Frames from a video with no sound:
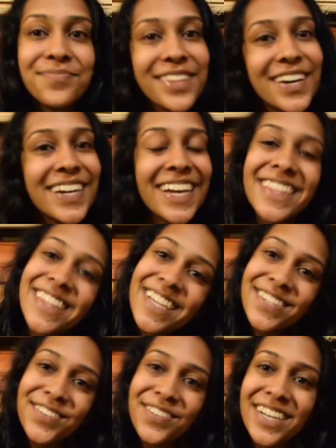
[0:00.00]
Okay,
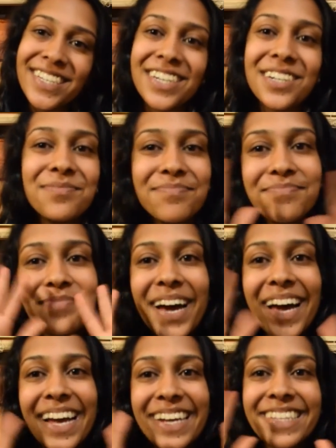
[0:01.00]
thanks for watching.
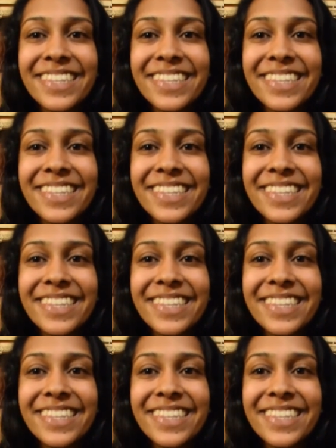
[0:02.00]
Bye!